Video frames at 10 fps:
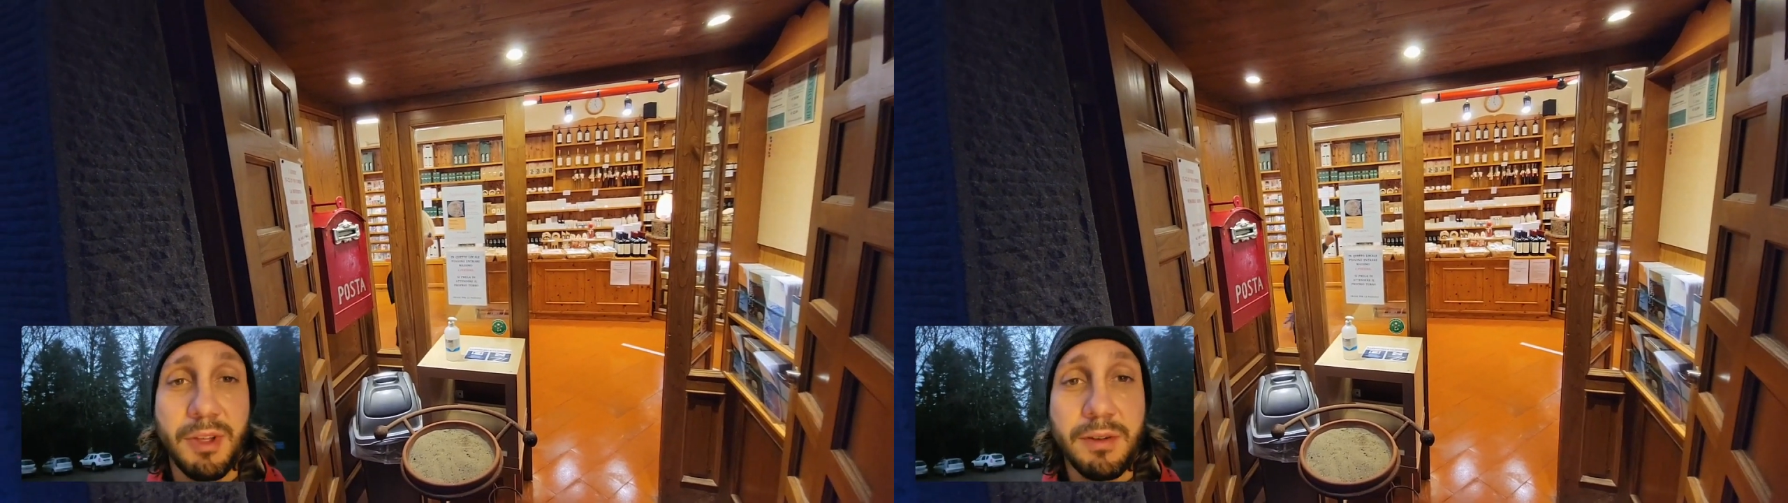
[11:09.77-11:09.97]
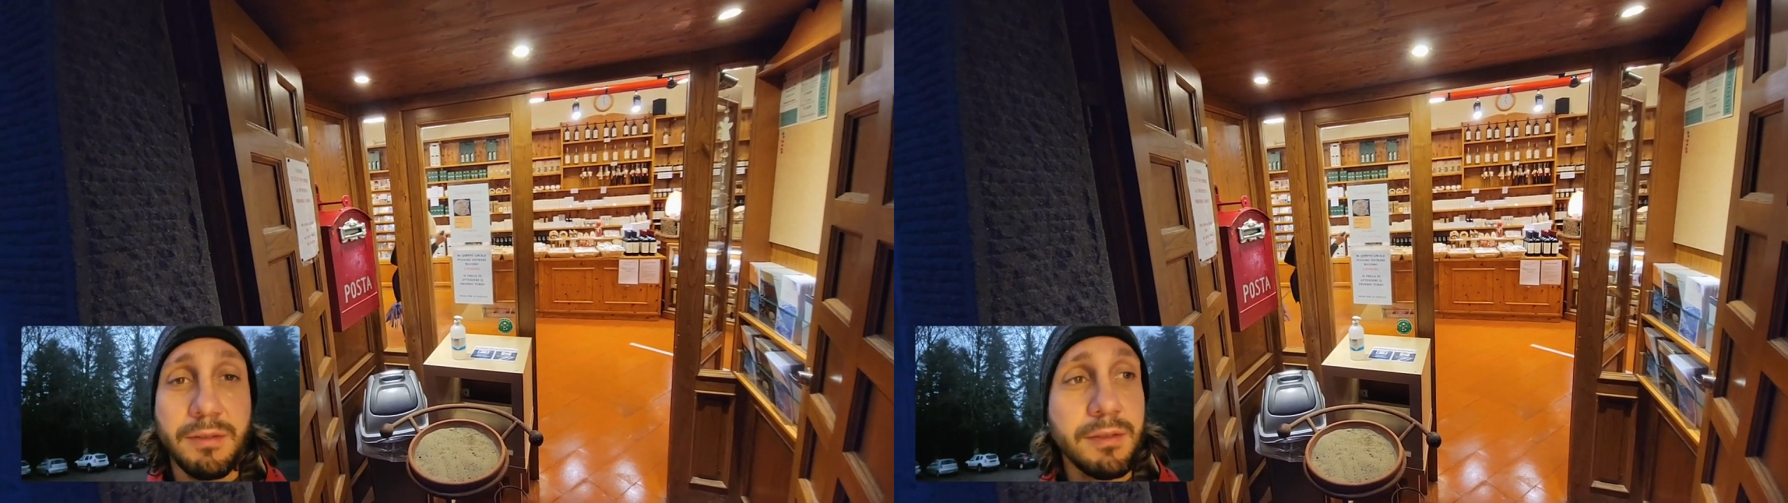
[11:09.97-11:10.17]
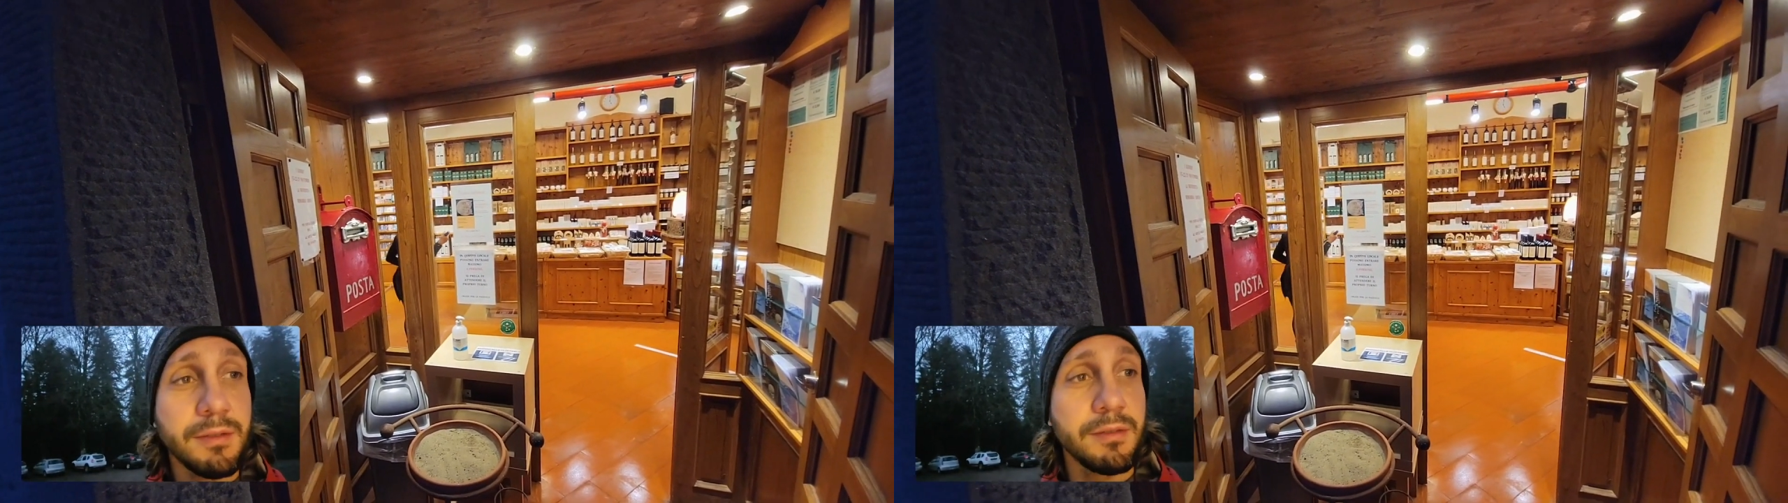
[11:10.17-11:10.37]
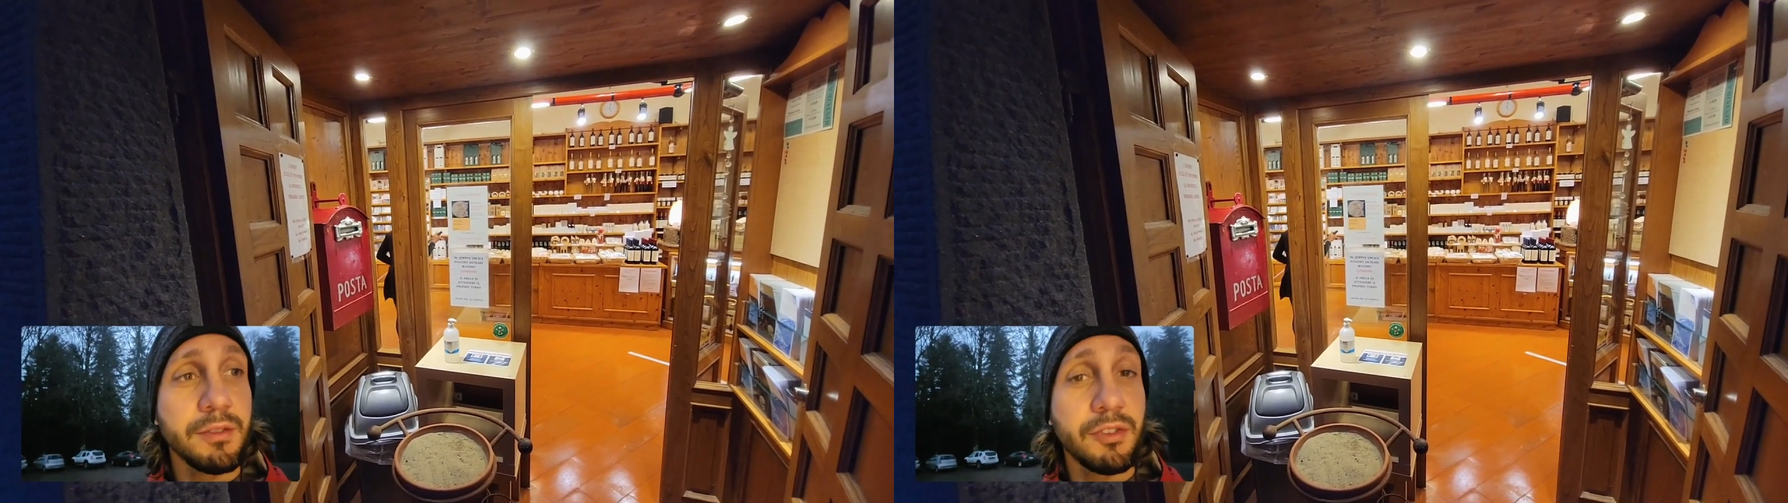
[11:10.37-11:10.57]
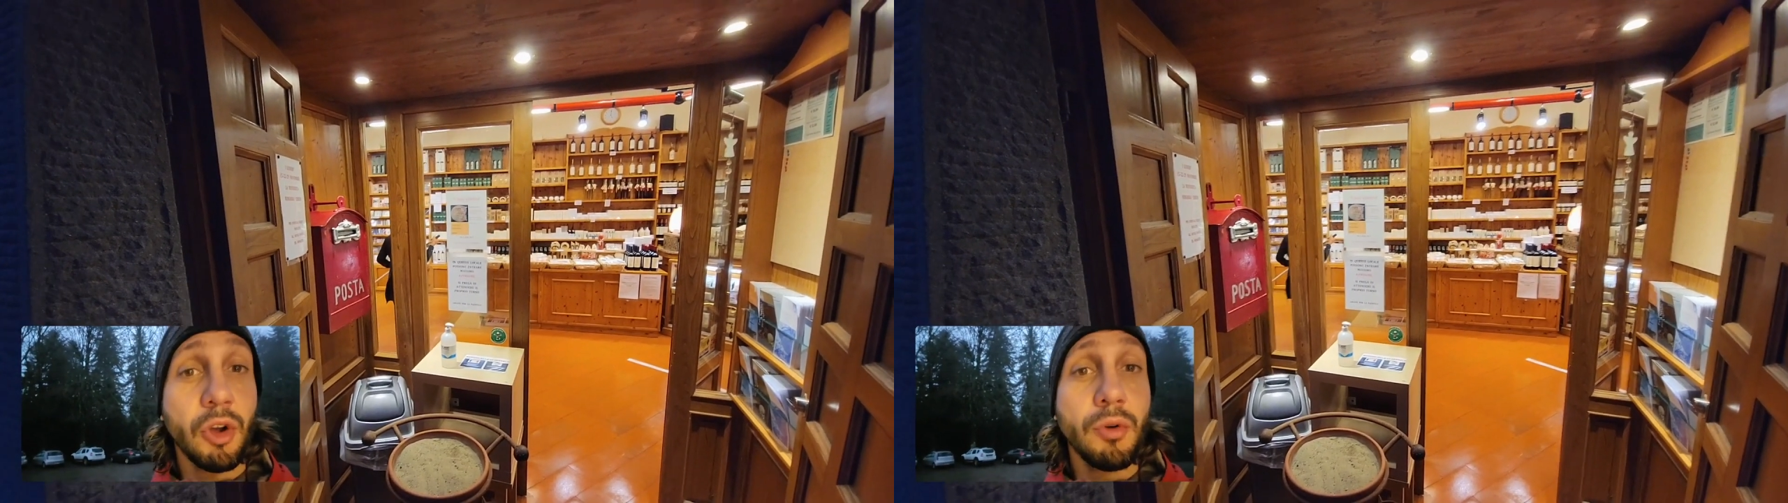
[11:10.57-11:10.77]
it.
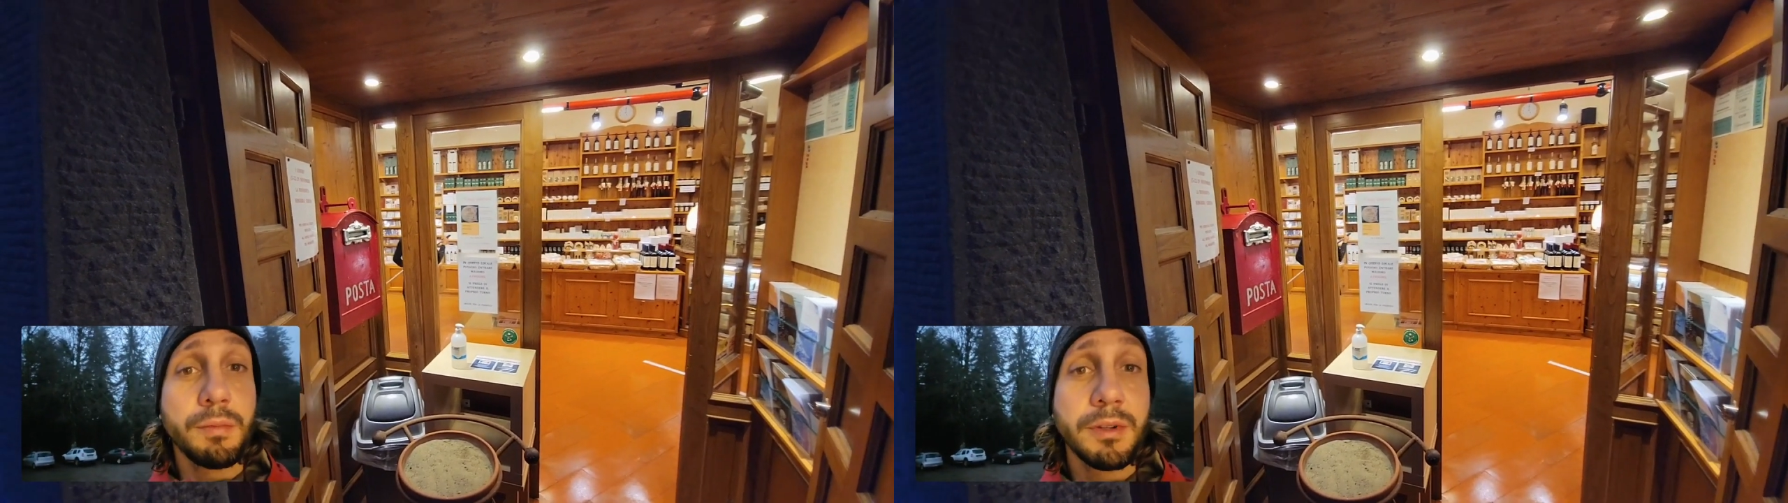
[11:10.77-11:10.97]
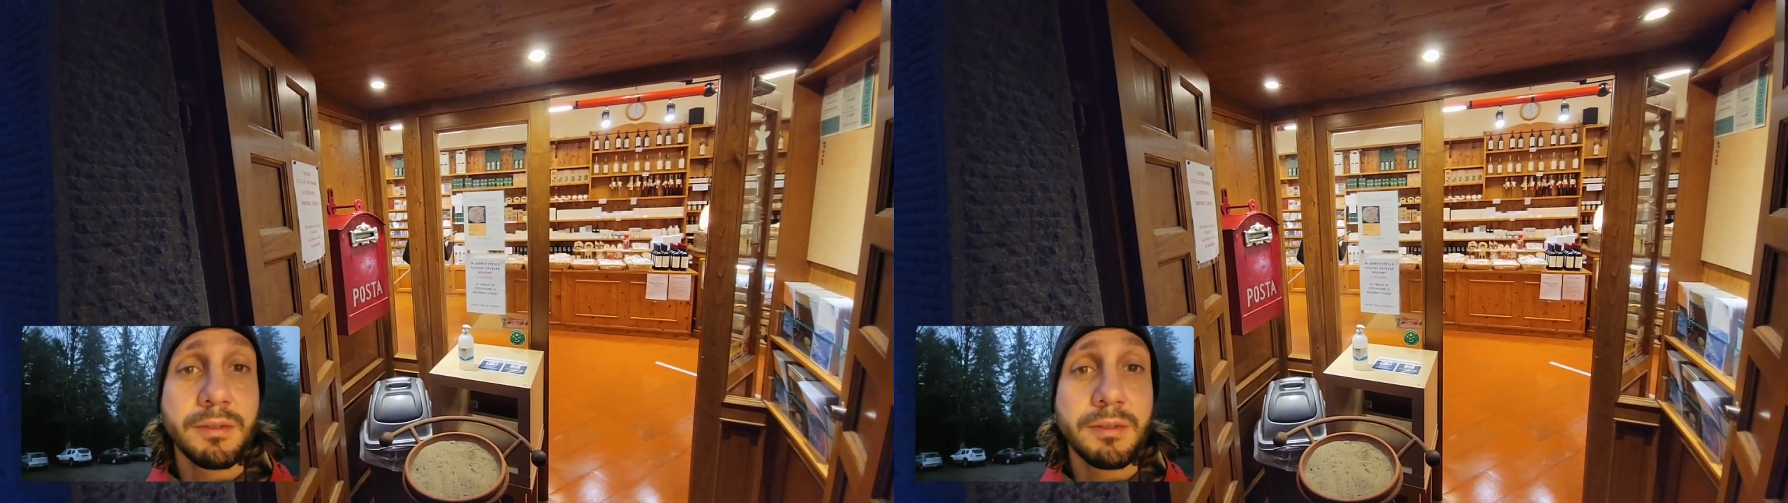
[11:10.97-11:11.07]
Soap.